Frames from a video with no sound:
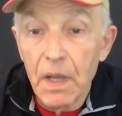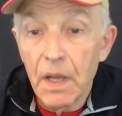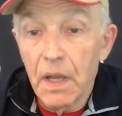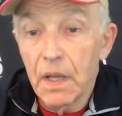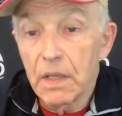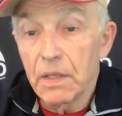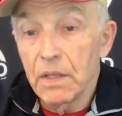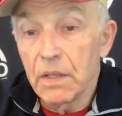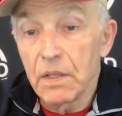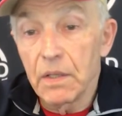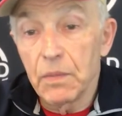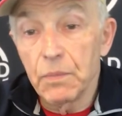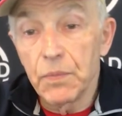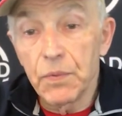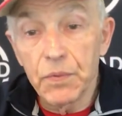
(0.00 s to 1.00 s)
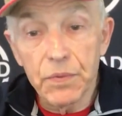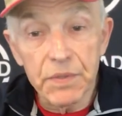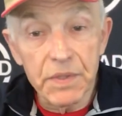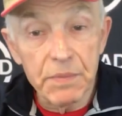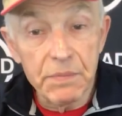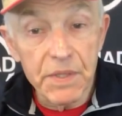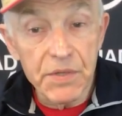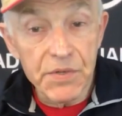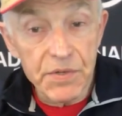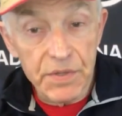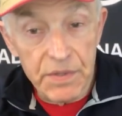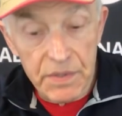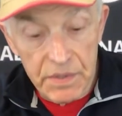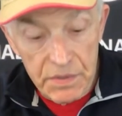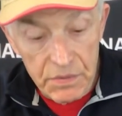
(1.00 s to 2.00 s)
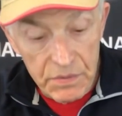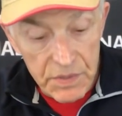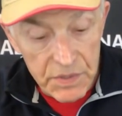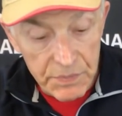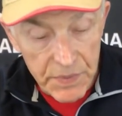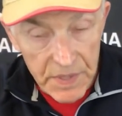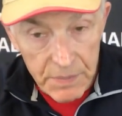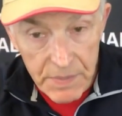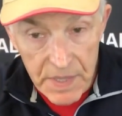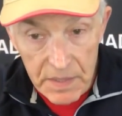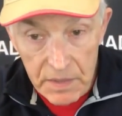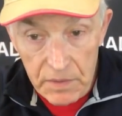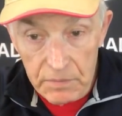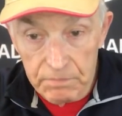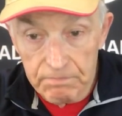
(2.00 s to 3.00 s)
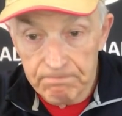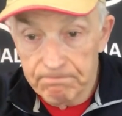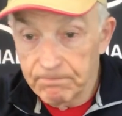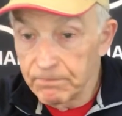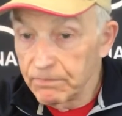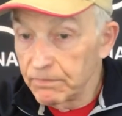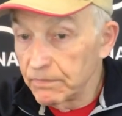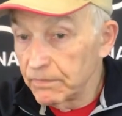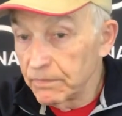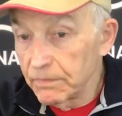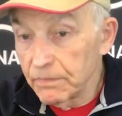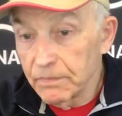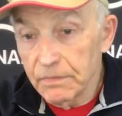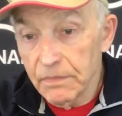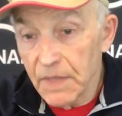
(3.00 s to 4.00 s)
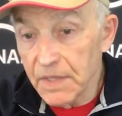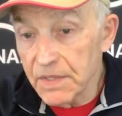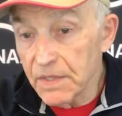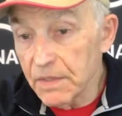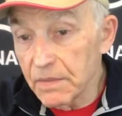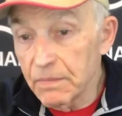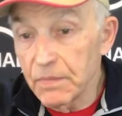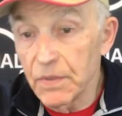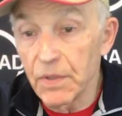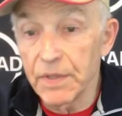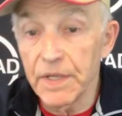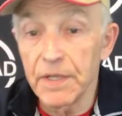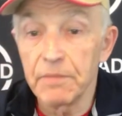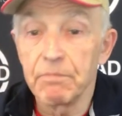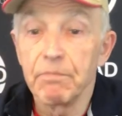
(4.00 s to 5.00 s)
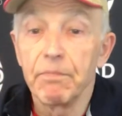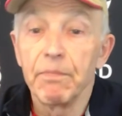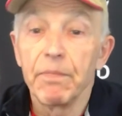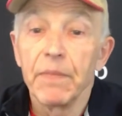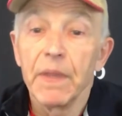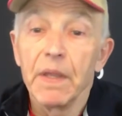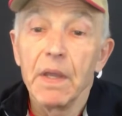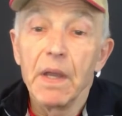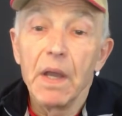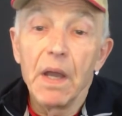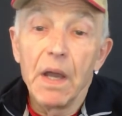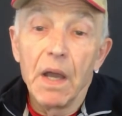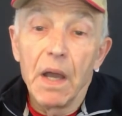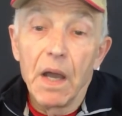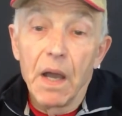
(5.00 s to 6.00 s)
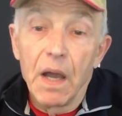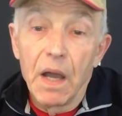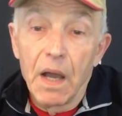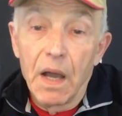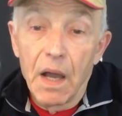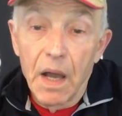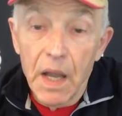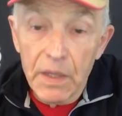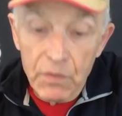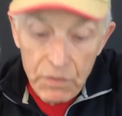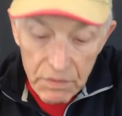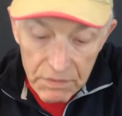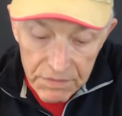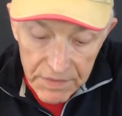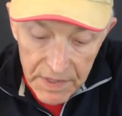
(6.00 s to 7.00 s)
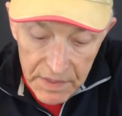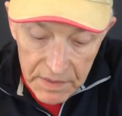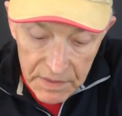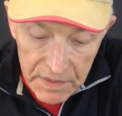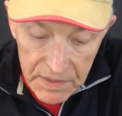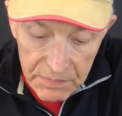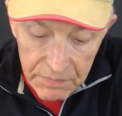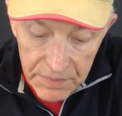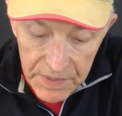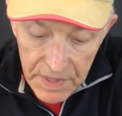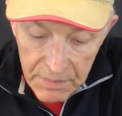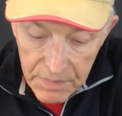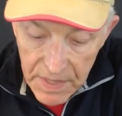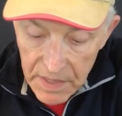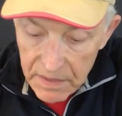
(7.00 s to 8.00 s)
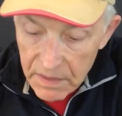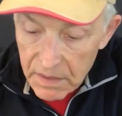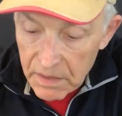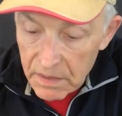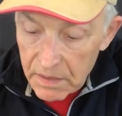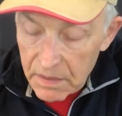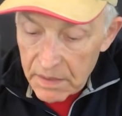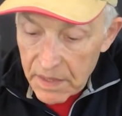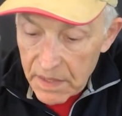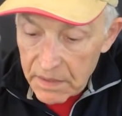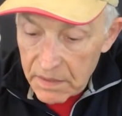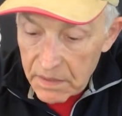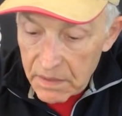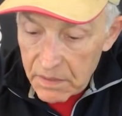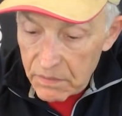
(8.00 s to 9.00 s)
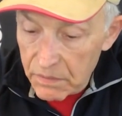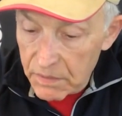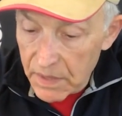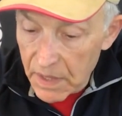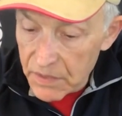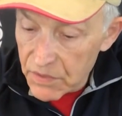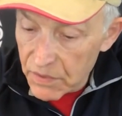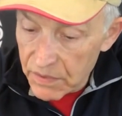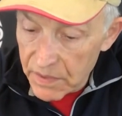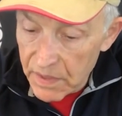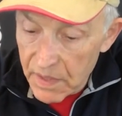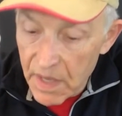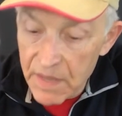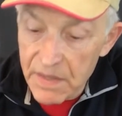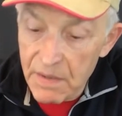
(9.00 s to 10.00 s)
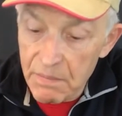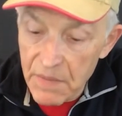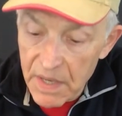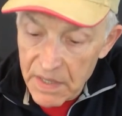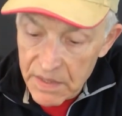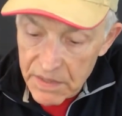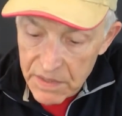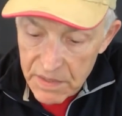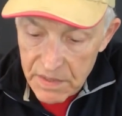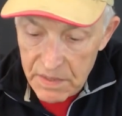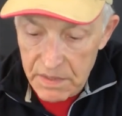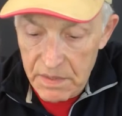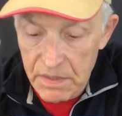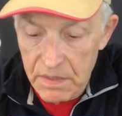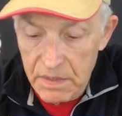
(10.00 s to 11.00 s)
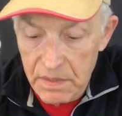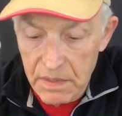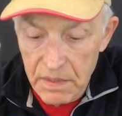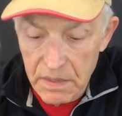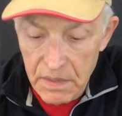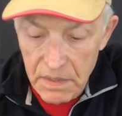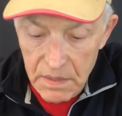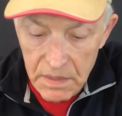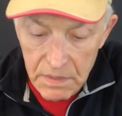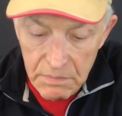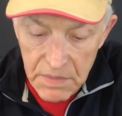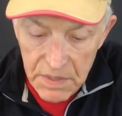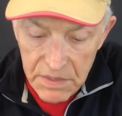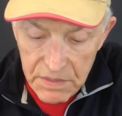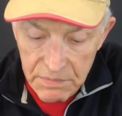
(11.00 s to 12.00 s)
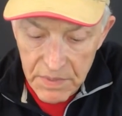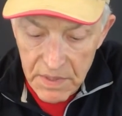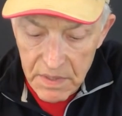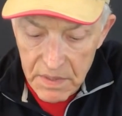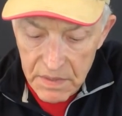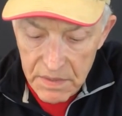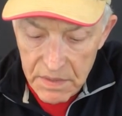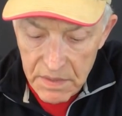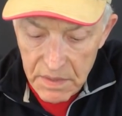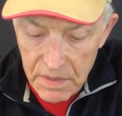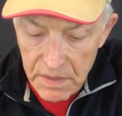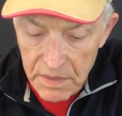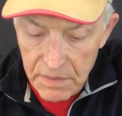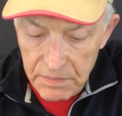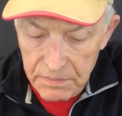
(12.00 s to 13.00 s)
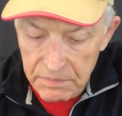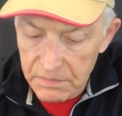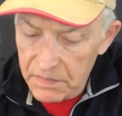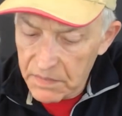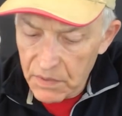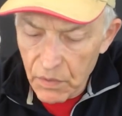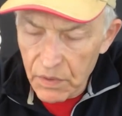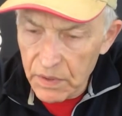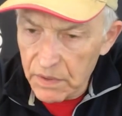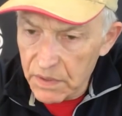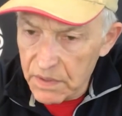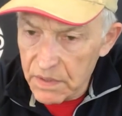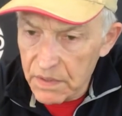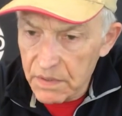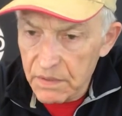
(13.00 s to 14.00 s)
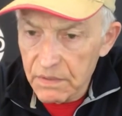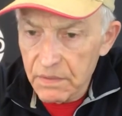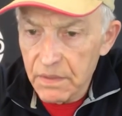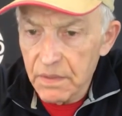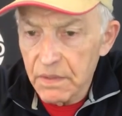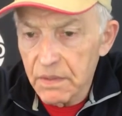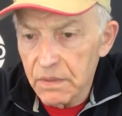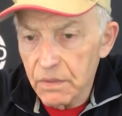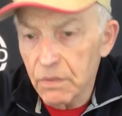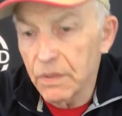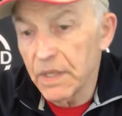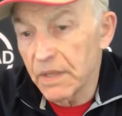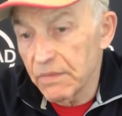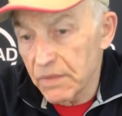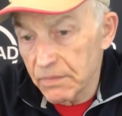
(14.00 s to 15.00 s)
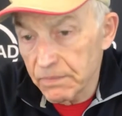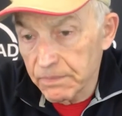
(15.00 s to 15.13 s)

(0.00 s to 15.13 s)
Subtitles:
And pour the mixture into the spray bottle. That's it, you're done. I couldn't find a spray bottle that could actually atomize the mix because oil is too heavy.